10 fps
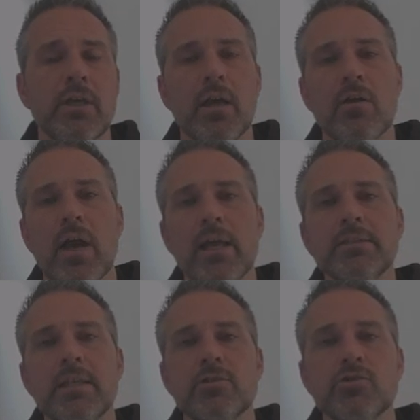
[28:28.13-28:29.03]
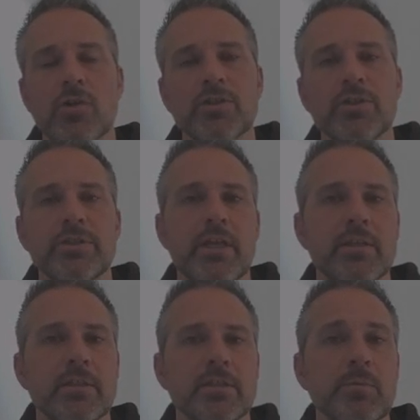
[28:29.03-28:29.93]
Now, as the instructions
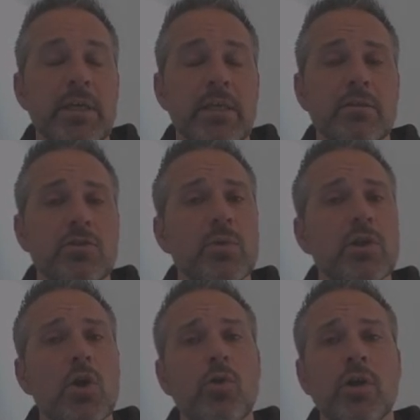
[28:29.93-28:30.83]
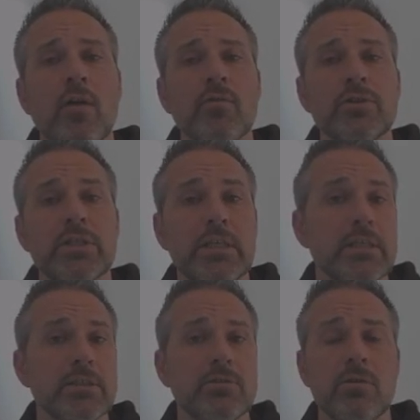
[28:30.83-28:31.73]
test explained, doing code coverage
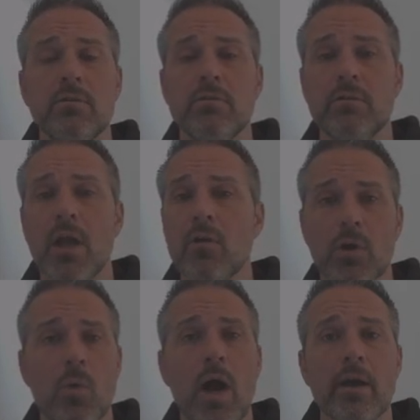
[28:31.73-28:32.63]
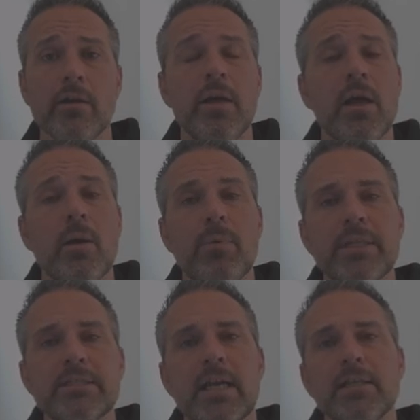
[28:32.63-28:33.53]
is not required, but
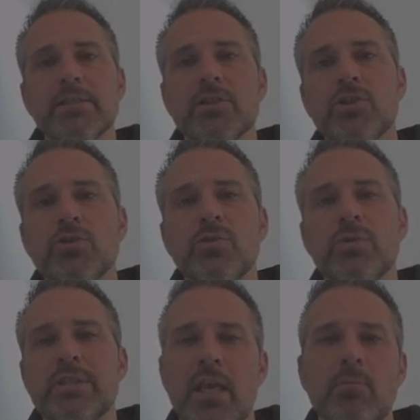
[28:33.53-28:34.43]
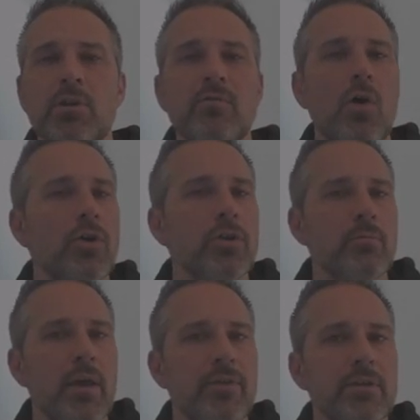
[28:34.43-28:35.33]
it's nice. It shows you a table of all your
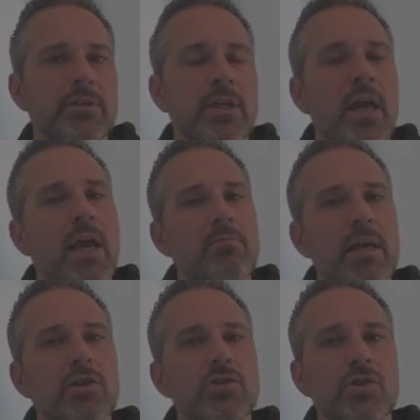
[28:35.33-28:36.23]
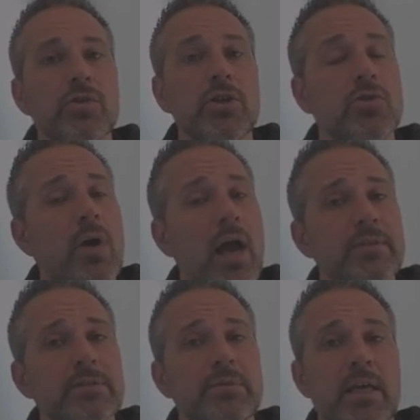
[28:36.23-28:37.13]
methods and making sure that you
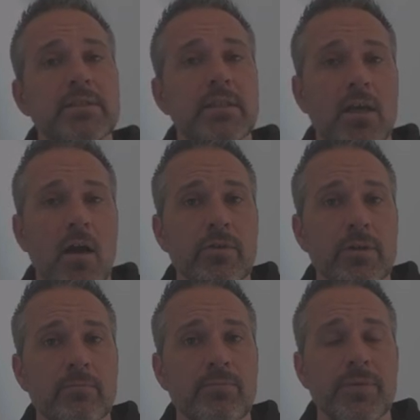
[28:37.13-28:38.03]
have some tests that cover them.